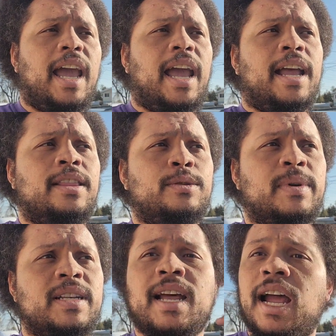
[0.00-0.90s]
and there's
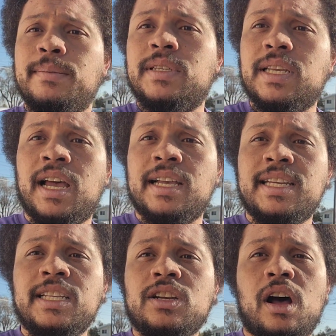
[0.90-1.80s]
been times uh,
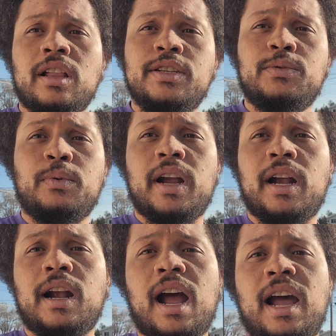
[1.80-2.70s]
since college
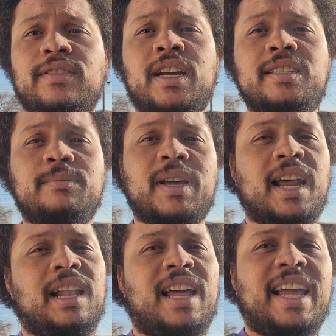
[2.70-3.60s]
where I've done some
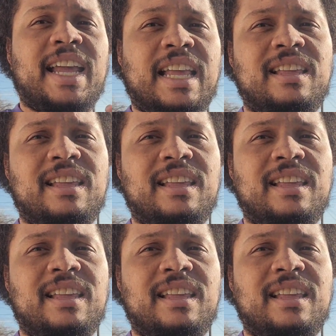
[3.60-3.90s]
kind of like